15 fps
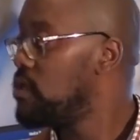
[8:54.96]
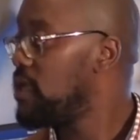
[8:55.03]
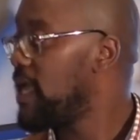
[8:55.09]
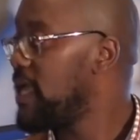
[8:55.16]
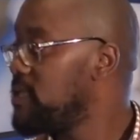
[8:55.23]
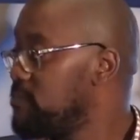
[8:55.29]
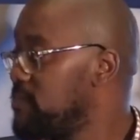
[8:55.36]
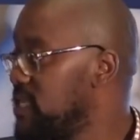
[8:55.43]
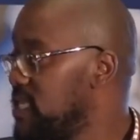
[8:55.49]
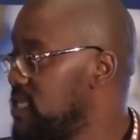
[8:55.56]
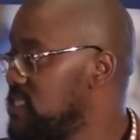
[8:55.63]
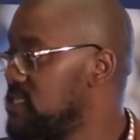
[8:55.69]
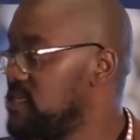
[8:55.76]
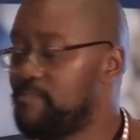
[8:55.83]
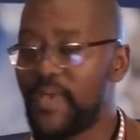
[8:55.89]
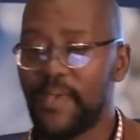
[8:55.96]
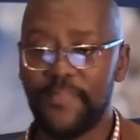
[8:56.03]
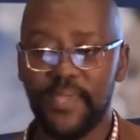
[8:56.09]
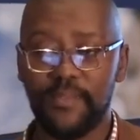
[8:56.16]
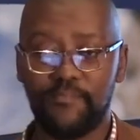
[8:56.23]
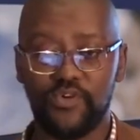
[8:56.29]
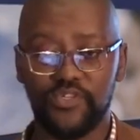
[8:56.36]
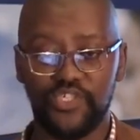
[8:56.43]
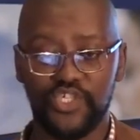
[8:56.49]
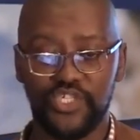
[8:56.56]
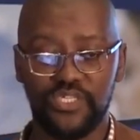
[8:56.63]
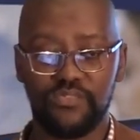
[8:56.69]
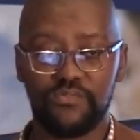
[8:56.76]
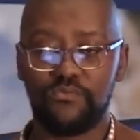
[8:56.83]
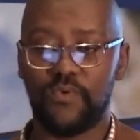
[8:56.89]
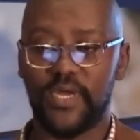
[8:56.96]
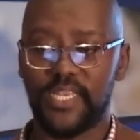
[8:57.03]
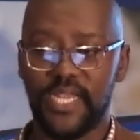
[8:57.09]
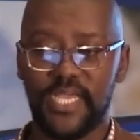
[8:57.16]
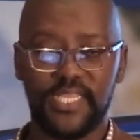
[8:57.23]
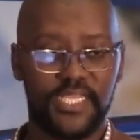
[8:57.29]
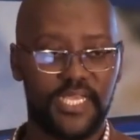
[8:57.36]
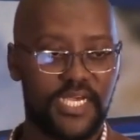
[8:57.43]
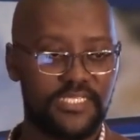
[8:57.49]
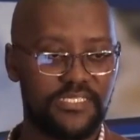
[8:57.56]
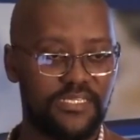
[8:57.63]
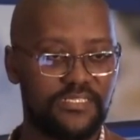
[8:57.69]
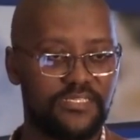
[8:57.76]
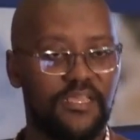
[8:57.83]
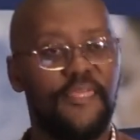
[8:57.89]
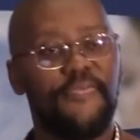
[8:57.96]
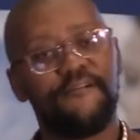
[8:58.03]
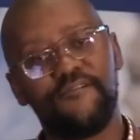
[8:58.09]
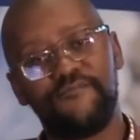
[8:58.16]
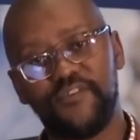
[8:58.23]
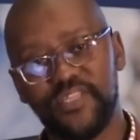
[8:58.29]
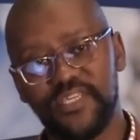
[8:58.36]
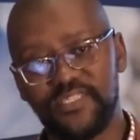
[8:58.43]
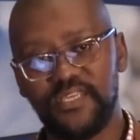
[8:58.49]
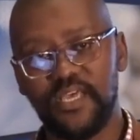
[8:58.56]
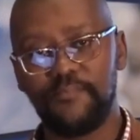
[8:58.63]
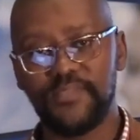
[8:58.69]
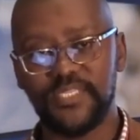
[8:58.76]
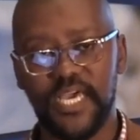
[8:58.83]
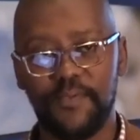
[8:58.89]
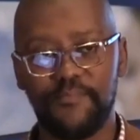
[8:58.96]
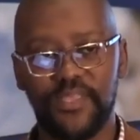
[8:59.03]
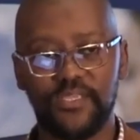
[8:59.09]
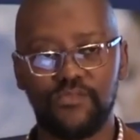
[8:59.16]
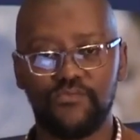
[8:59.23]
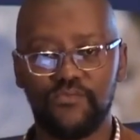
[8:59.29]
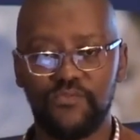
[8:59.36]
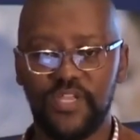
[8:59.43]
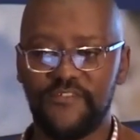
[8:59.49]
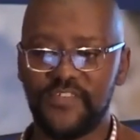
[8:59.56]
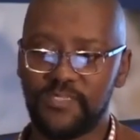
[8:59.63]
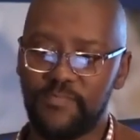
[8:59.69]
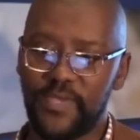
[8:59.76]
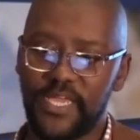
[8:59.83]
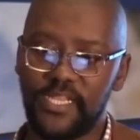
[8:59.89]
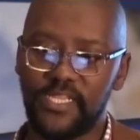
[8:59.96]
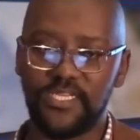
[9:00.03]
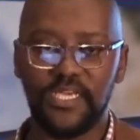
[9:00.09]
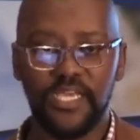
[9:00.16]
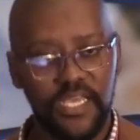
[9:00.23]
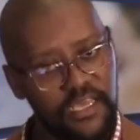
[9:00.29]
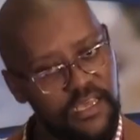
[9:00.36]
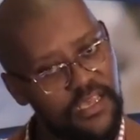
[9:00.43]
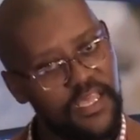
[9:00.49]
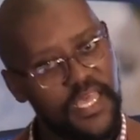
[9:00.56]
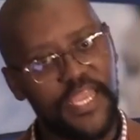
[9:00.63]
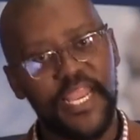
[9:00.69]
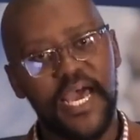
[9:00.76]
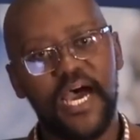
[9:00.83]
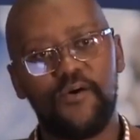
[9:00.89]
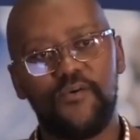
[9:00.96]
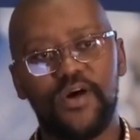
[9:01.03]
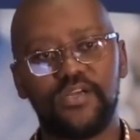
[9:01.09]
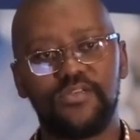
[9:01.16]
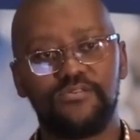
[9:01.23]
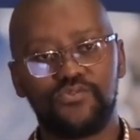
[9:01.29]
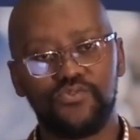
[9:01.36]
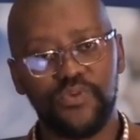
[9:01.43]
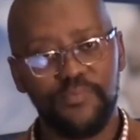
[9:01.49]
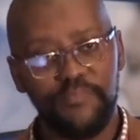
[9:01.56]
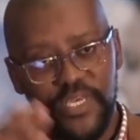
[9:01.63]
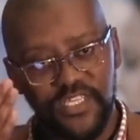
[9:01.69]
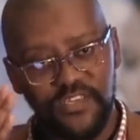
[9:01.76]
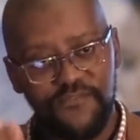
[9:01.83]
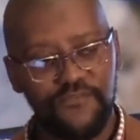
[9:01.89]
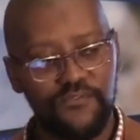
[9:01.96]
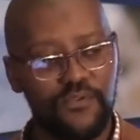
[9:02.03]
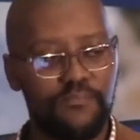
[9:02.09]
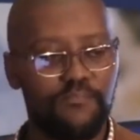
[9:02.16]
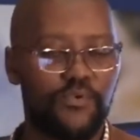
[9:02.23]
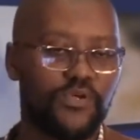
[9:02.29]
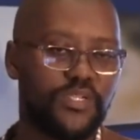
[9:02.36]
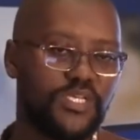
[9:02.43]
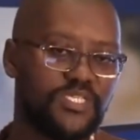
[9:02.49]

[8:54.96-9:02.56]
8 minutes per bed position. What that does is, for the same time that we would have spent an hour to image a full body